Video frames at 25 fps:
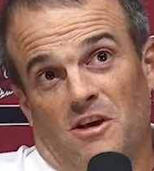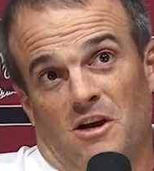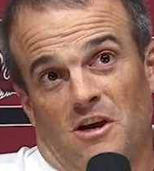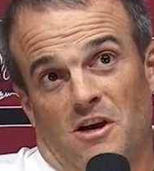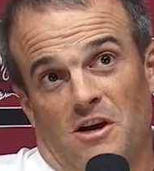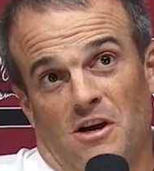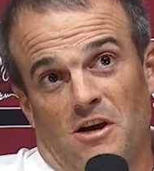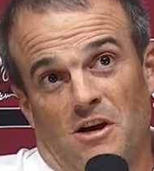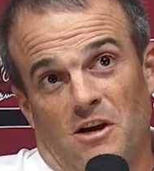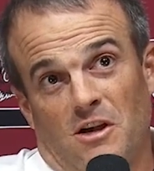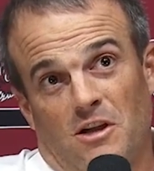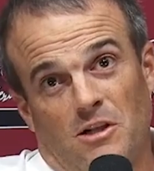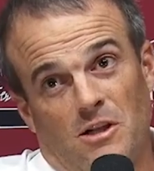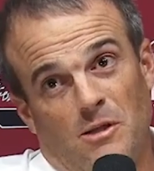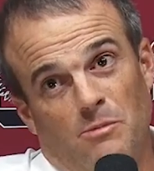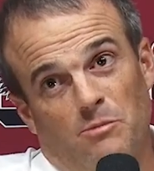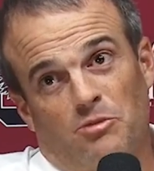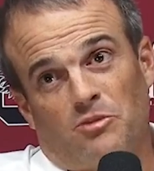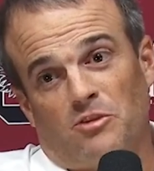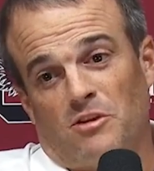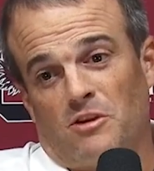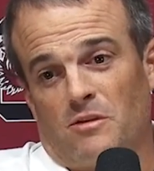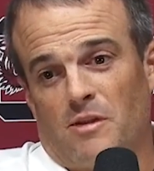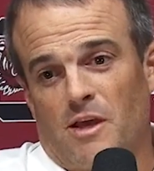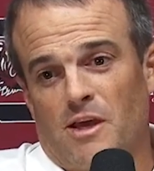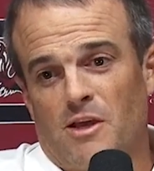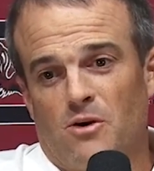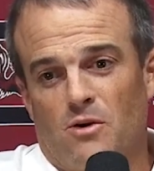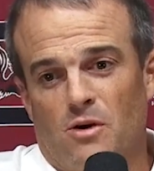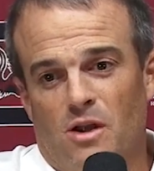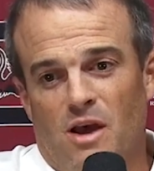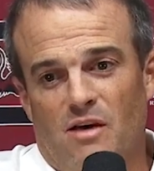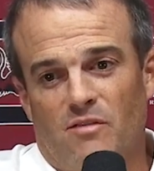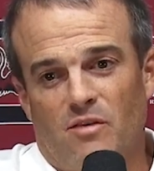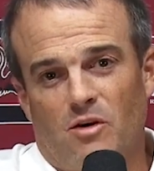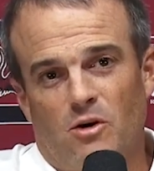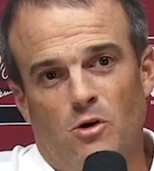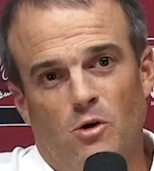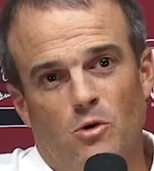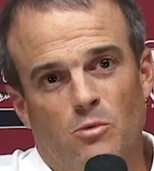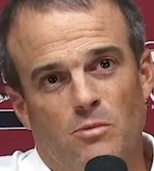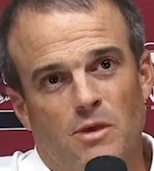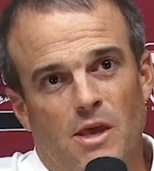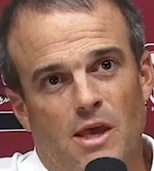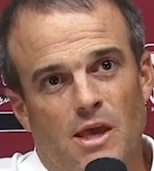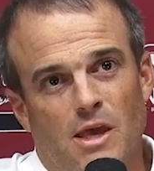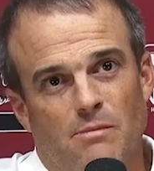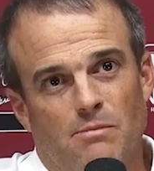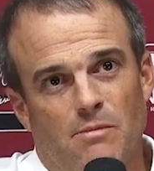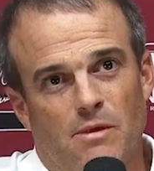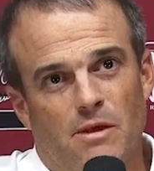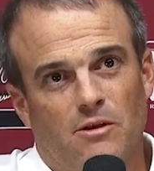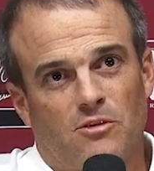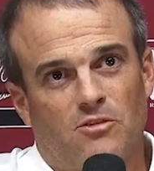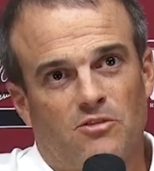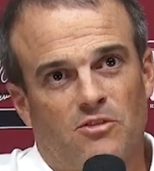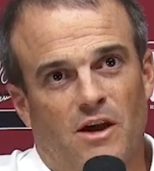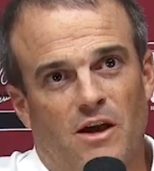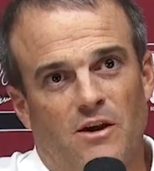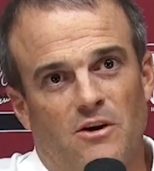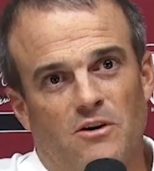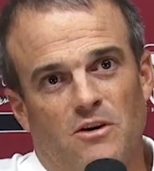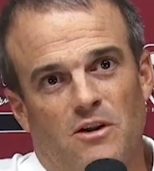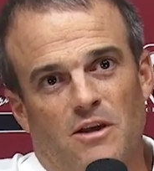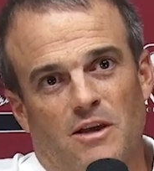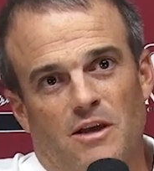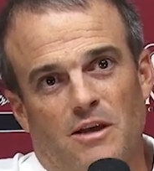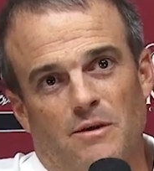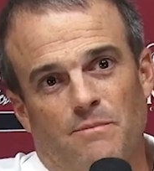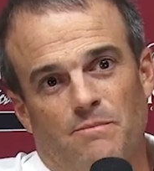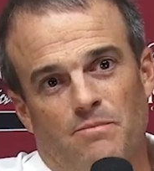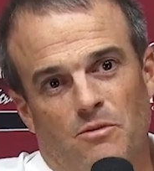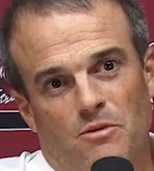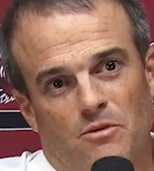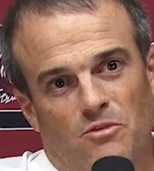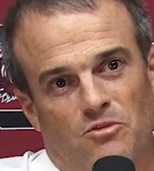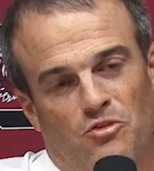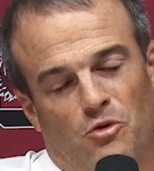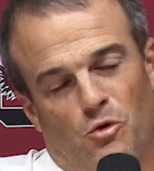Clemson, they don't have a home game next Saturday.